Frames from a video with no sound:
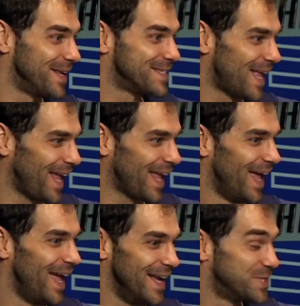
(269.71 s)
It's like,
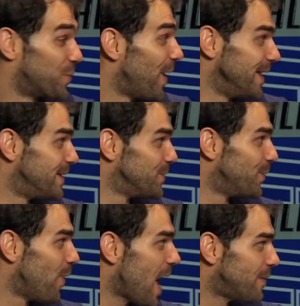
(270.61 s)
it's great, you
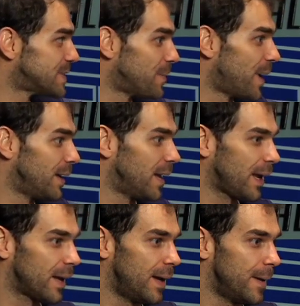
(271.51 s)
know, have somebody like